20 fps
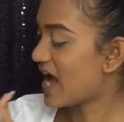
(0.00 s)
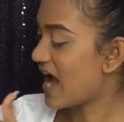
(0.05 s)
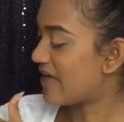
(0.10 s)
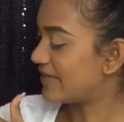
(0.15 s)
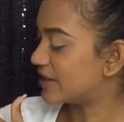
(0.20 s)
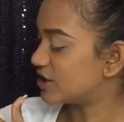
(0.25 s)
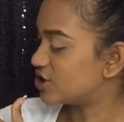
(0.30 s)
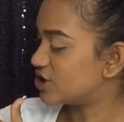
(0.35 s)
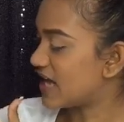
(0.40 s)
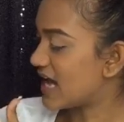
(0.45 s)

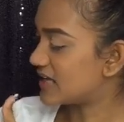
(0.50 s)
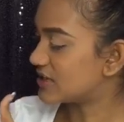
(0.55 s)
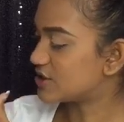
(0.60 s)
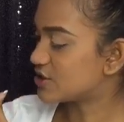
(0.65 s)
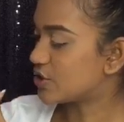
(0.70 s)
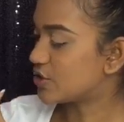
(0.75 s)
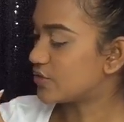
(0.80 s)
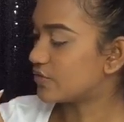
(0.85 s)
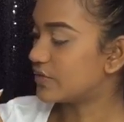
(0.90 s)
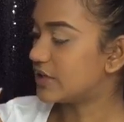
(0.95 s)
And then she
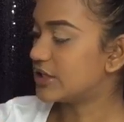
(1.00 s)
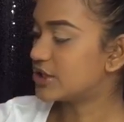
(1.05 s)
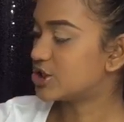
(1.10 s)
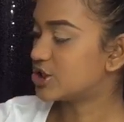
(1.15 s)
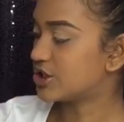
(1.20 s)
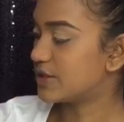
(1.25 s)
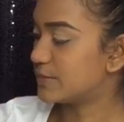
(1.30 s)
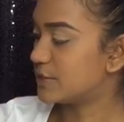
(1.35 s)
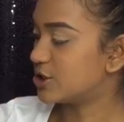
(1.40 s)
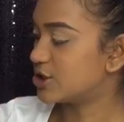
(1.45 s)
has 3
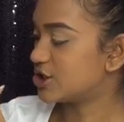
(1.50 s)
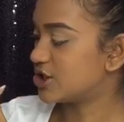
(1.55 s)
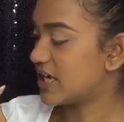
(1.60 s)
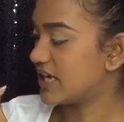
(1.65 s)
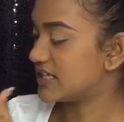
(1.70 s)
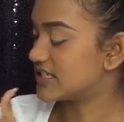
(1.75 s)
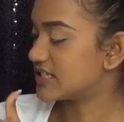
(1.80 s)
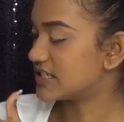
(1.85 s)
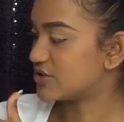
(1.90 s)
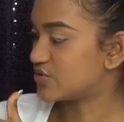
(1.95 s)
shimmer
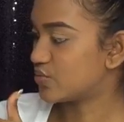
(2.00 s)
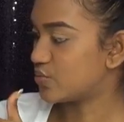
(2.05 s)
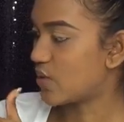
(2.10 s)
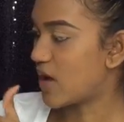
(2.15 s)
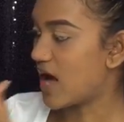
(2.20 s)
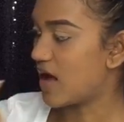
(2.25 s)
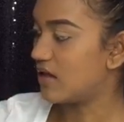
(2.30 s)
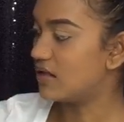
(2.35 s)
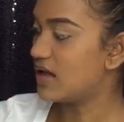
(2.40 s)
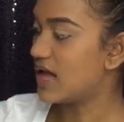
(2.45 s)
shades as
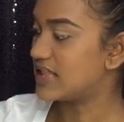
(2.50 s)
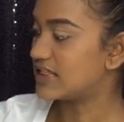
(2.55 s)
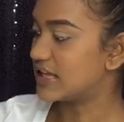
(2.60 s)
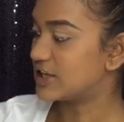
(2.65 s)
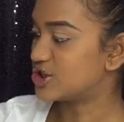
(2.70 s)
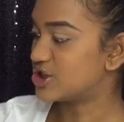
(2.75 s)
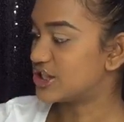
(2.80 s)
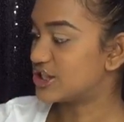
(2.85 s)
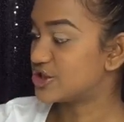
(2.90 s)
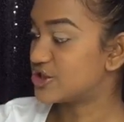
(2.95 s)
well. And
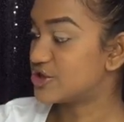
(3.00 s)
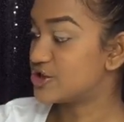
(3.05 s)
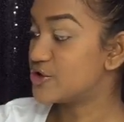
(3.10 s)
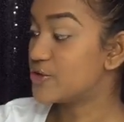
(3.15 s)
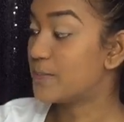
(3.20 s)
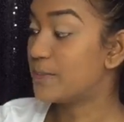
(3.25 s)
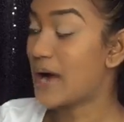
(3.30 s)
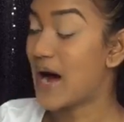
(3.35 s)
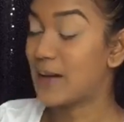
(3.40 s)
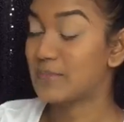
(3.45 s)
then she has
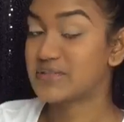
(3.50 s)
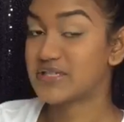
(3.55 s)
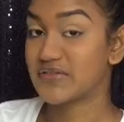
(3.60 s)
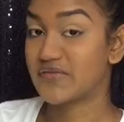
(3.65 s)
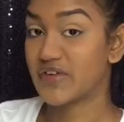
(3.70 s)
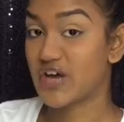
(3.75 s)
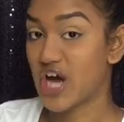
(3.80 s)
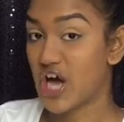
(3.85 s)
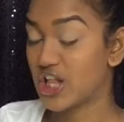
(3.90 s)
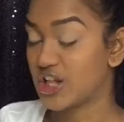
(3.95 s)
2 pops
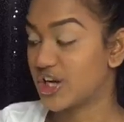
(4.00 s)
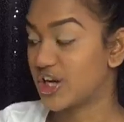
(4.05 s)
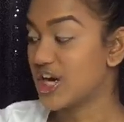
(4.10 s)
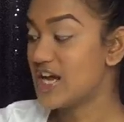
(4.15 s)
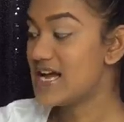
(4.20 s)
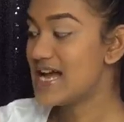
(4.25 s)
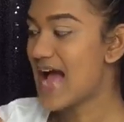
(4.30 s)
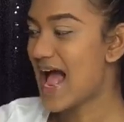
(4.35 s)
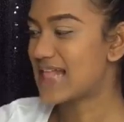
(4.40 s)
of color.